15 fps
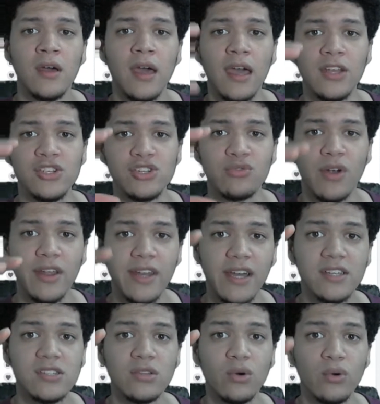engine, right
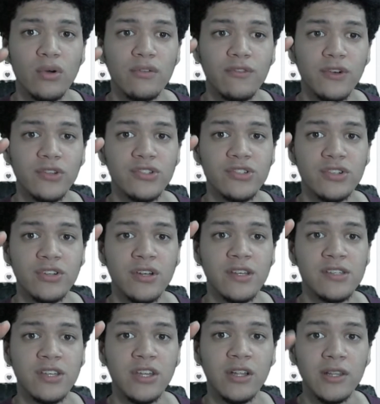next to the oil filter,
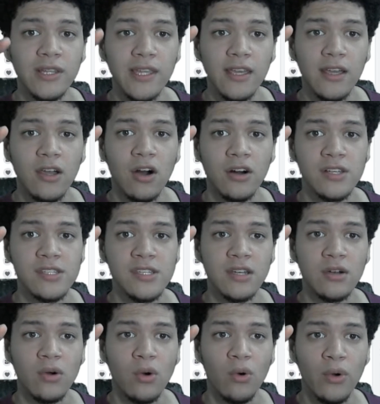is going to leak,
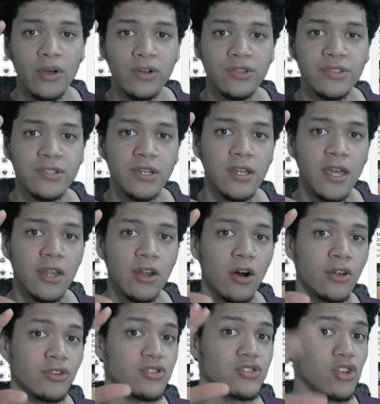causing oil to get
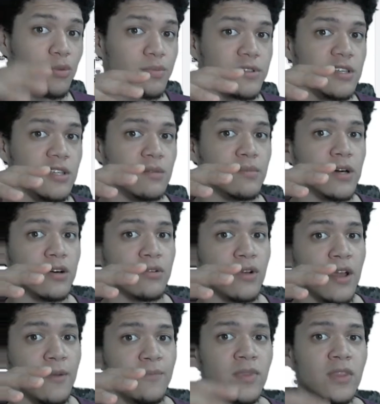on your serpentine belt,
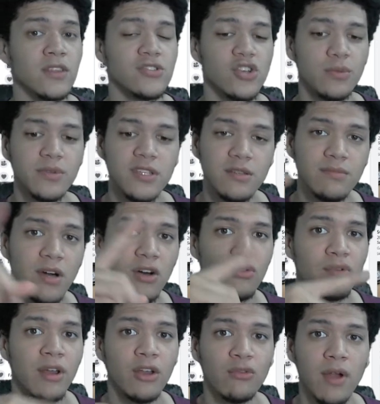right? The serpentine belt
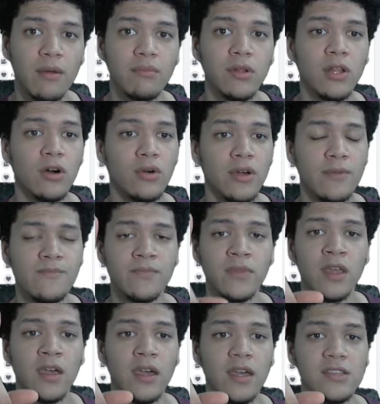running right below it
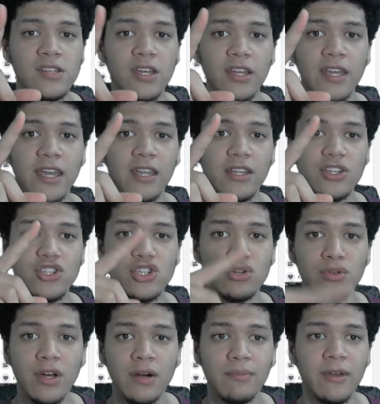is going to get
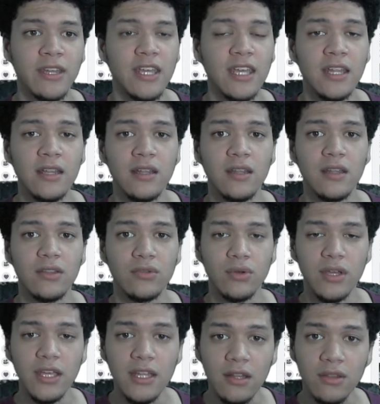chewed up and
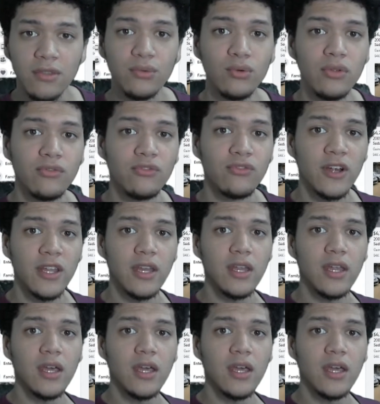eaten through the front